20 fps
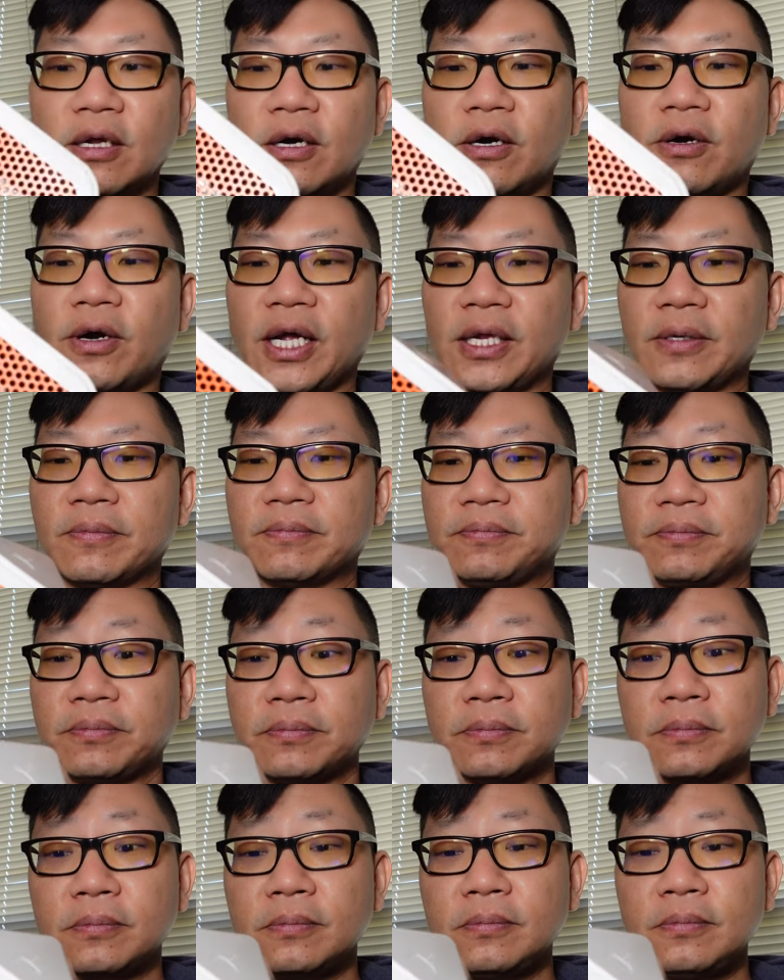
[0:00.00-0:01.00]
All right,
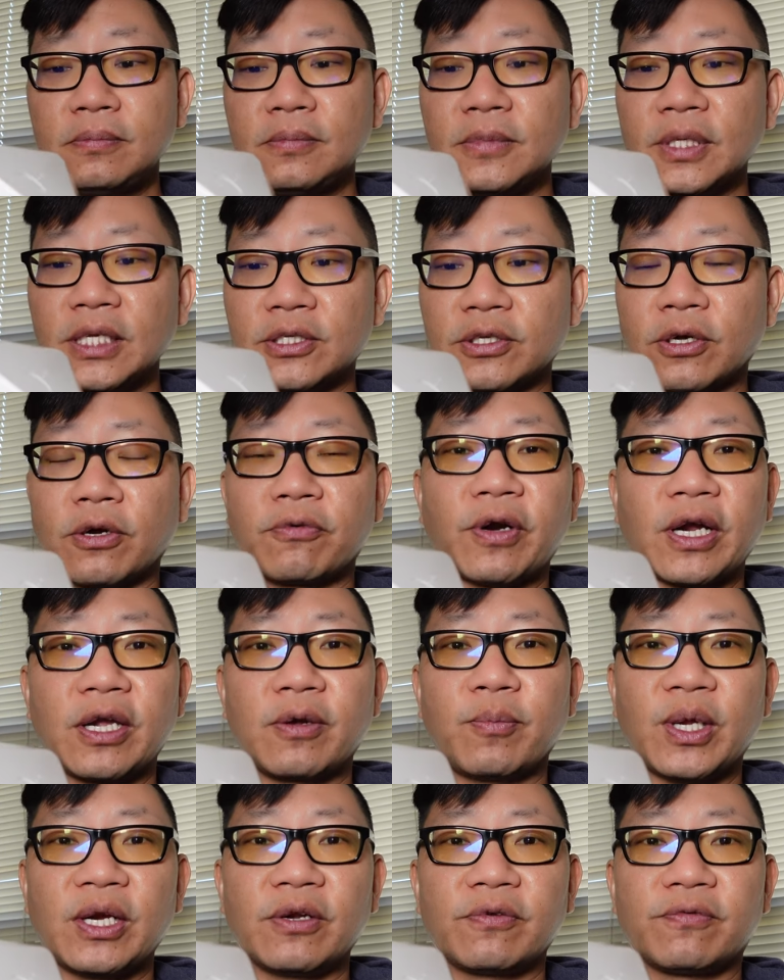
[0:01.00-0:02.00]
so I
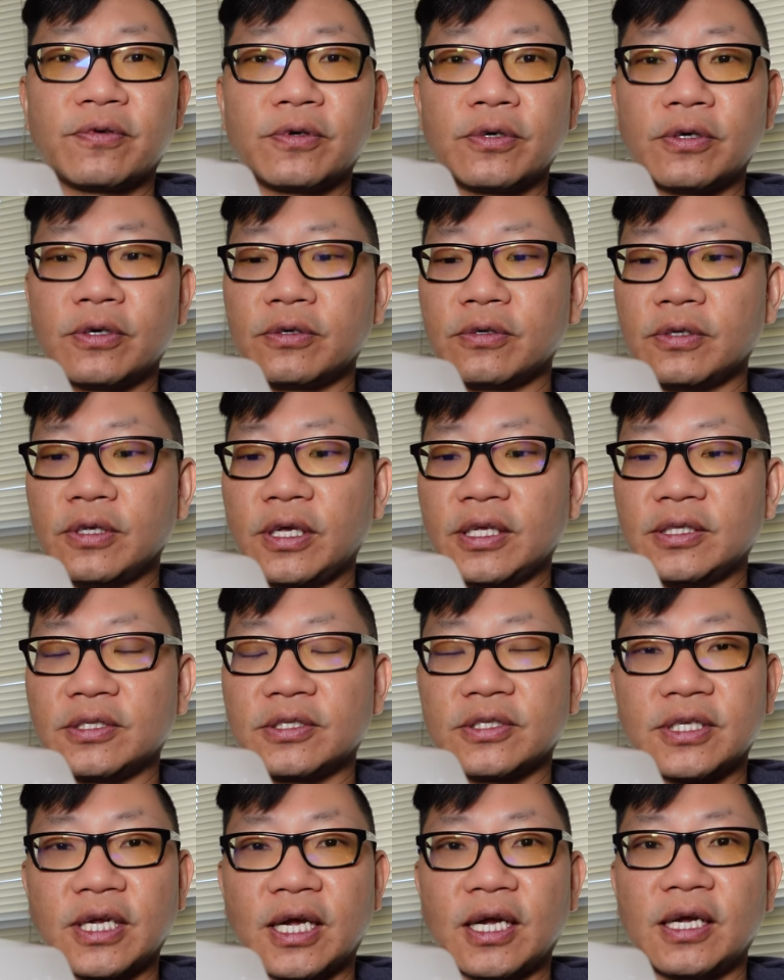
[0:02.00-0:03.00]
recommend it for its
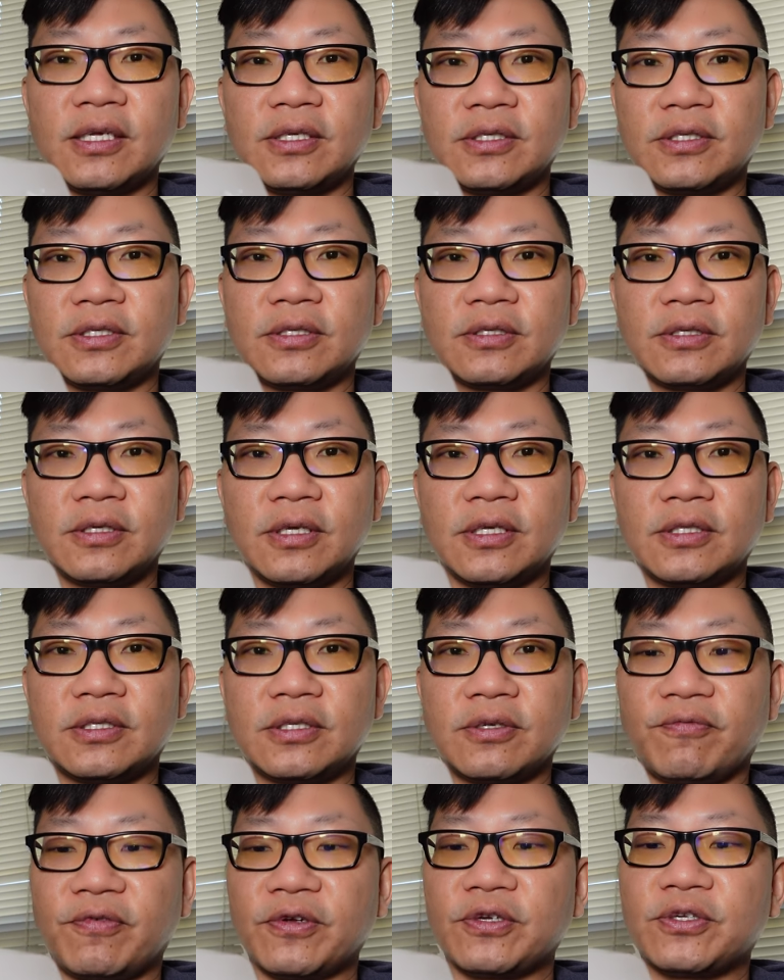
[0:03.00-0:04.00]
size,
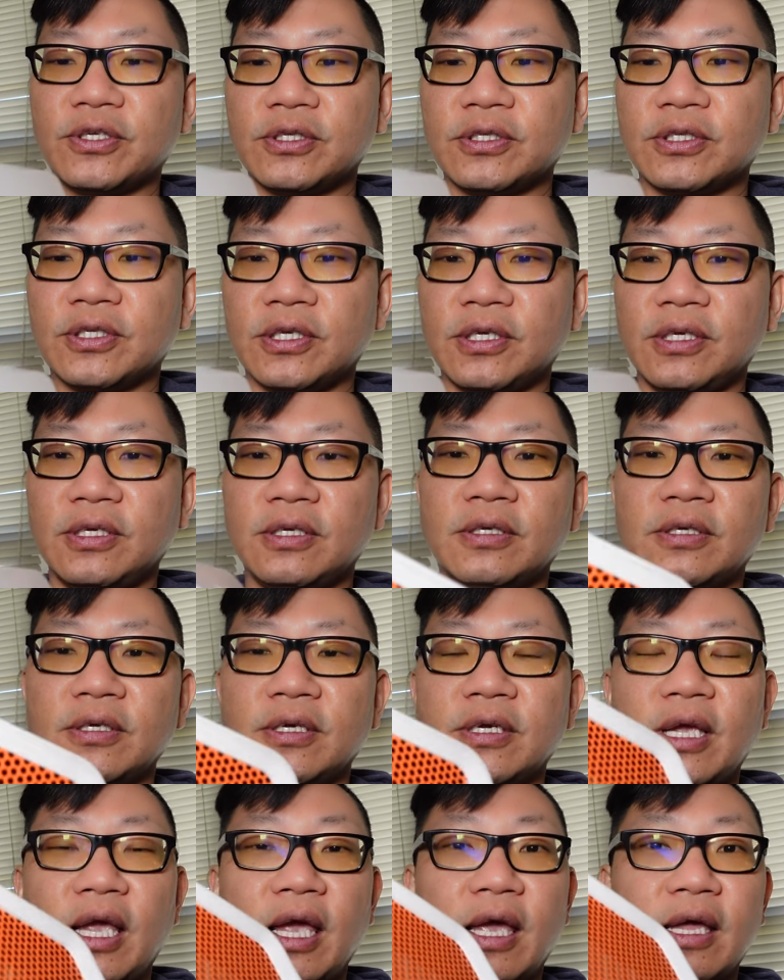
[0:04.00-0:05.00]
its efficiency,
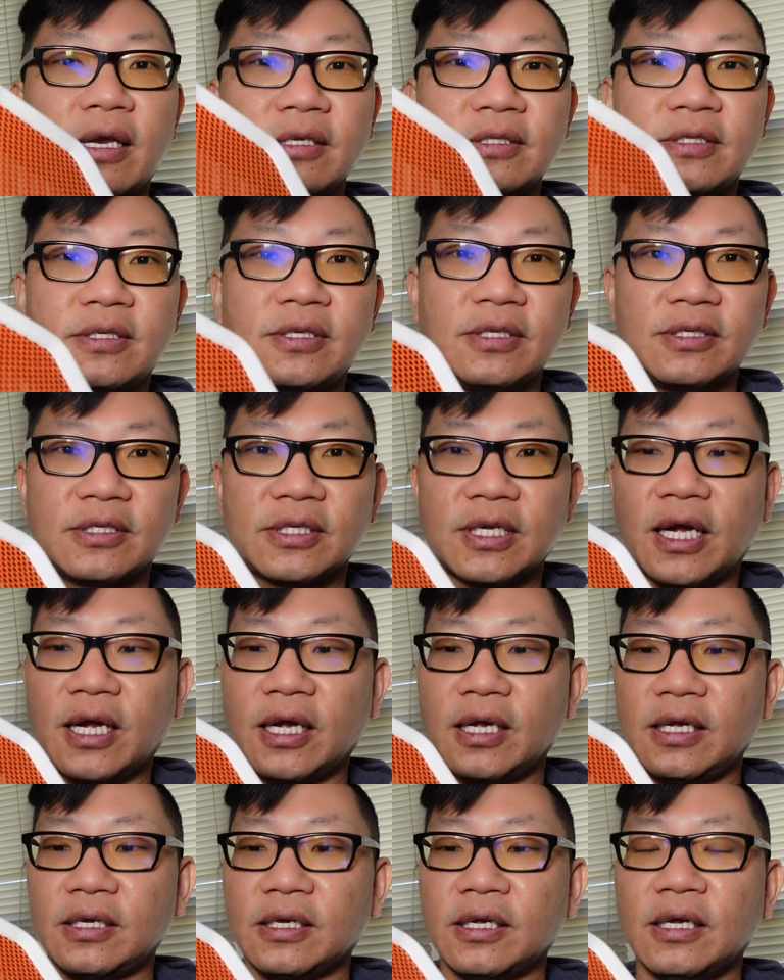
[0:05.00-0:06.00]
and its
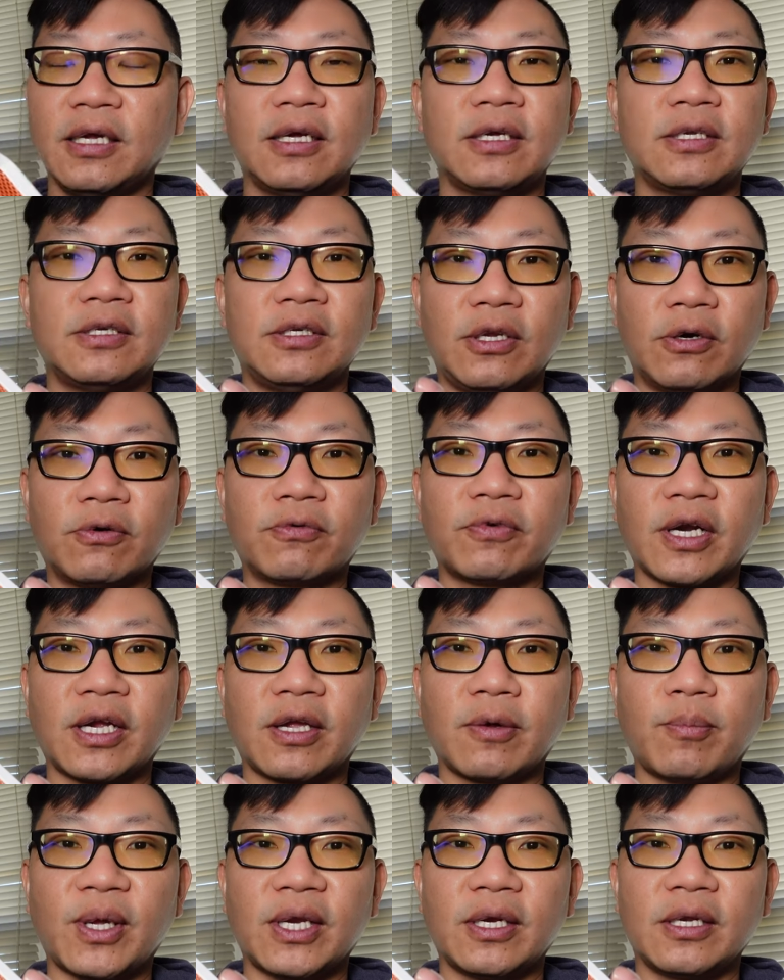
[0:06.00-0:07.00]
design. Don't
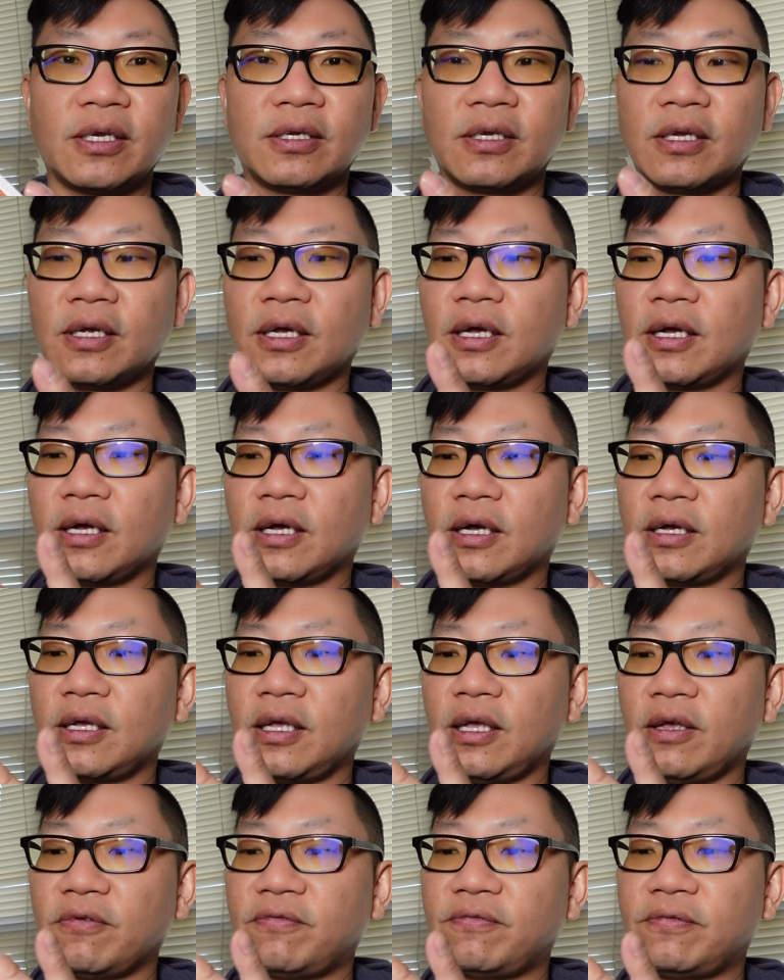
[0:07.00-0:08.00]
recommend it
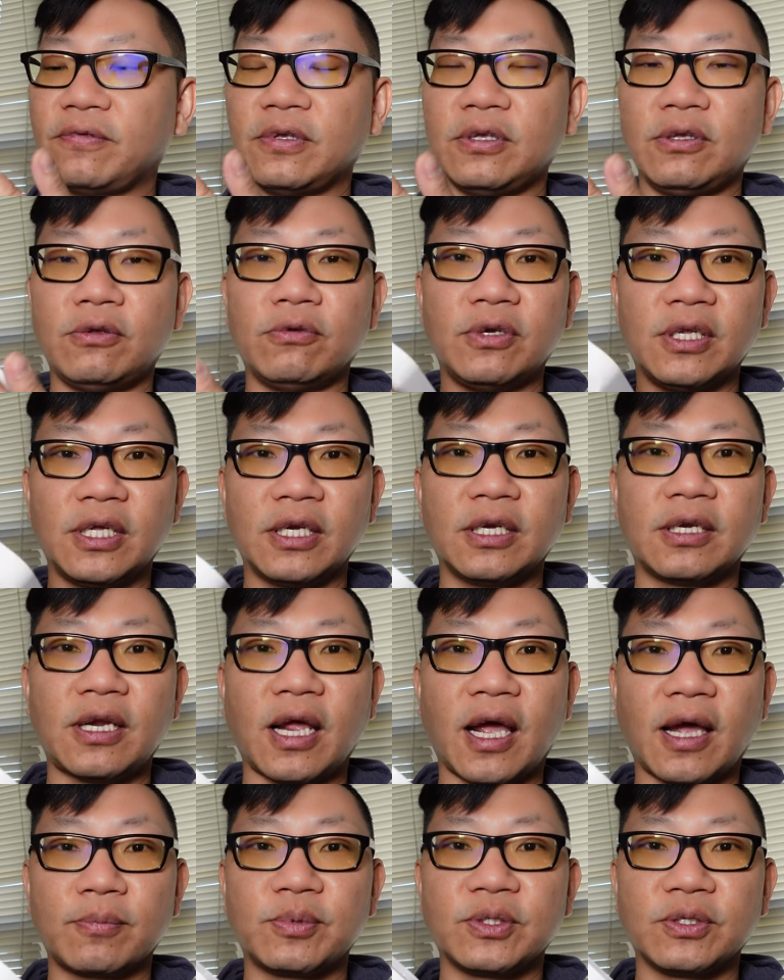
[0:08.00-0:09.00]
uh, if you need it
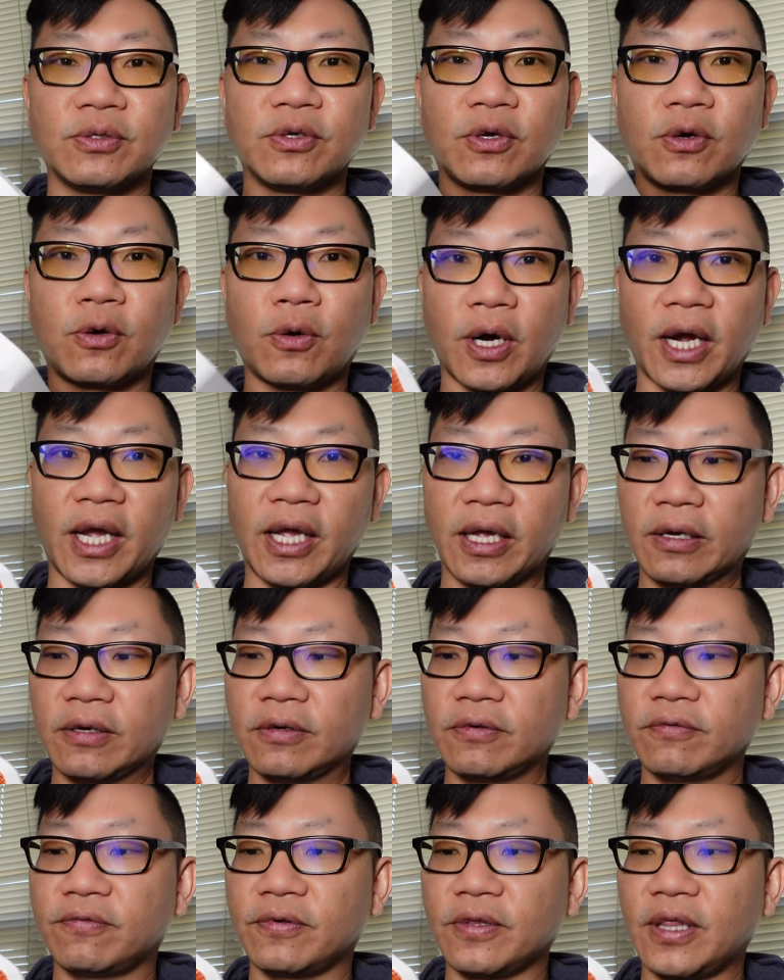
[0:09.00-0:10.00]
absolutely quiet.
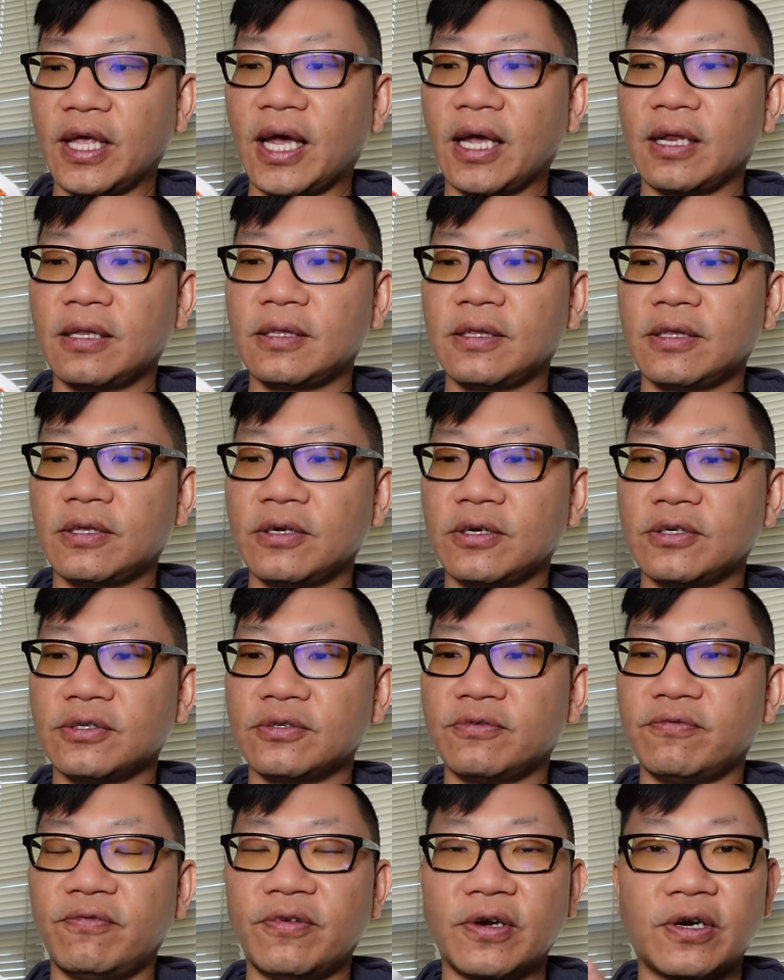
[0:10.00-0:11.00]
For that,
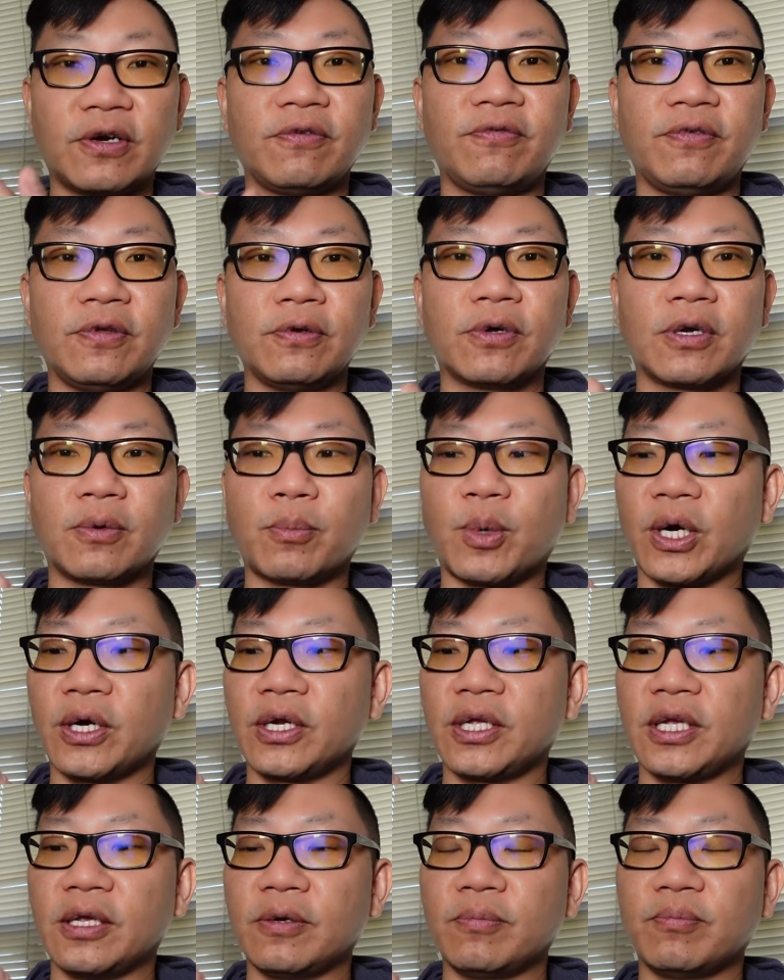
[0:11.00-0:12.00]
there's very few on the
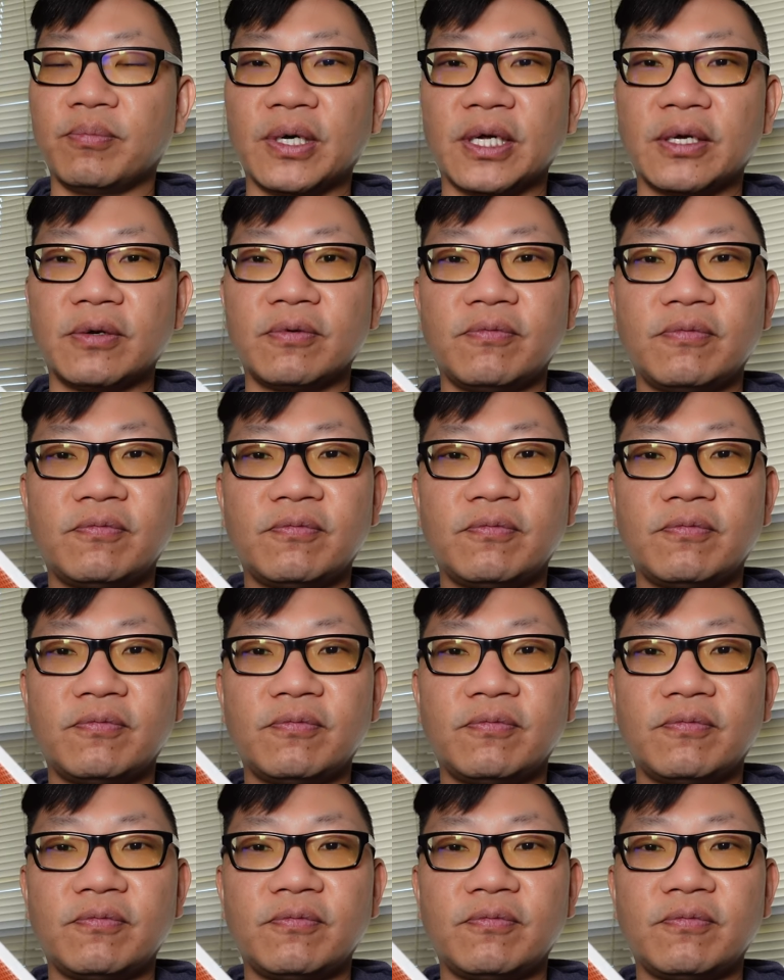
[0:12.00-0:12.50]
market, but